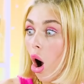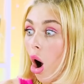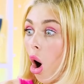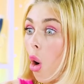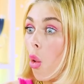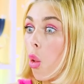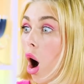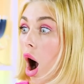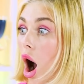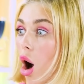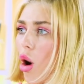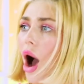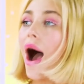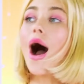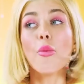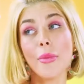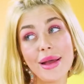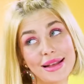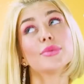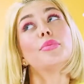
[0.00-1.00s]
Whoa.
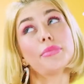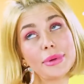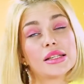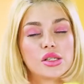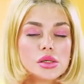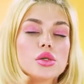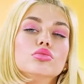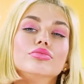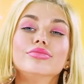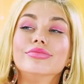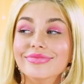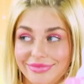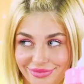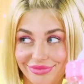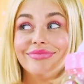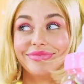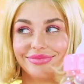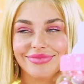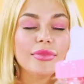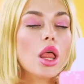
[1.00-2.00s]
Me now.
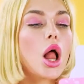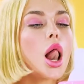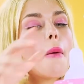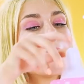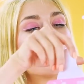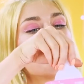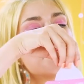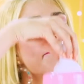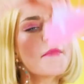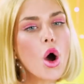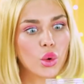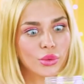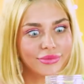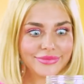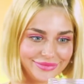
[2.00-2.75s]
Hee hee.